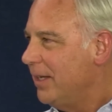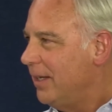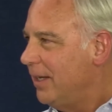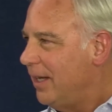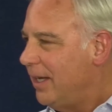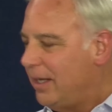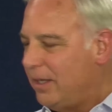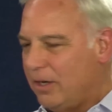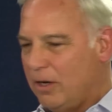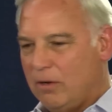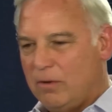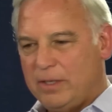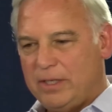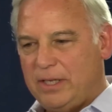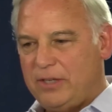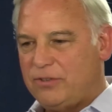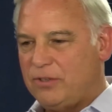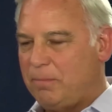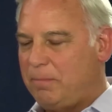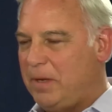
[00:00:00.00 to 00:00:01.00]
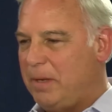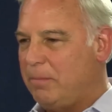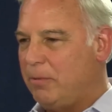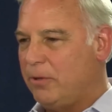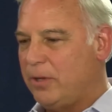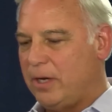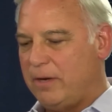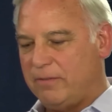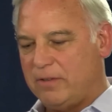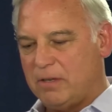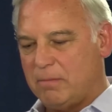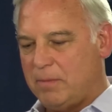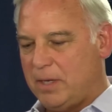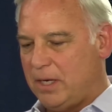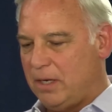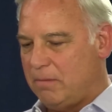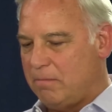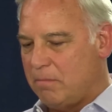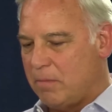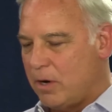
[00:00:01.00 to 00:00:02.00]
You know, and these are people that have
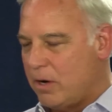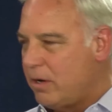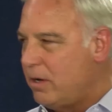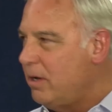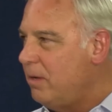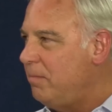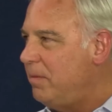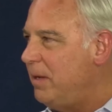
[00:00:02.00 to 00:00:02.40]
committed murder,